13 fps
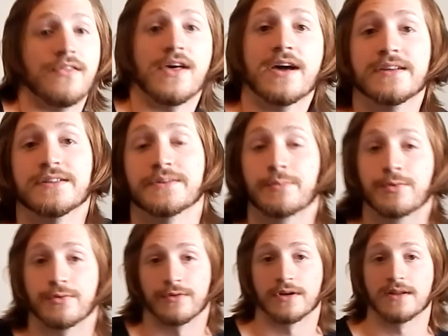that is
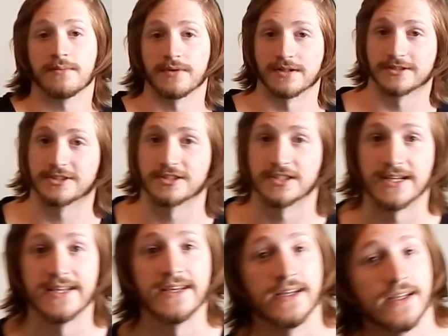pretty much
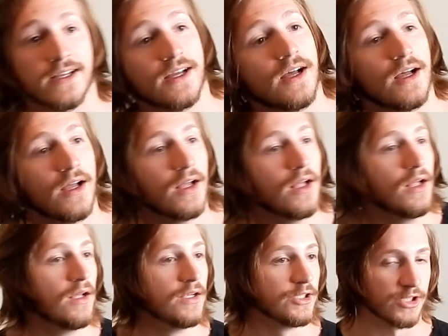it. I'm
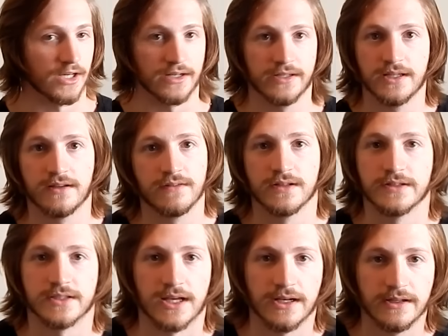trying to think if
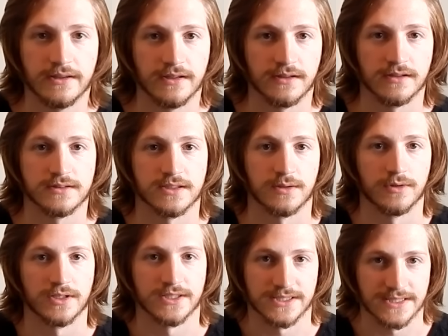there's anything else I
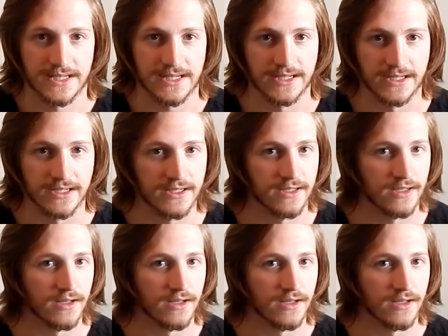want to say.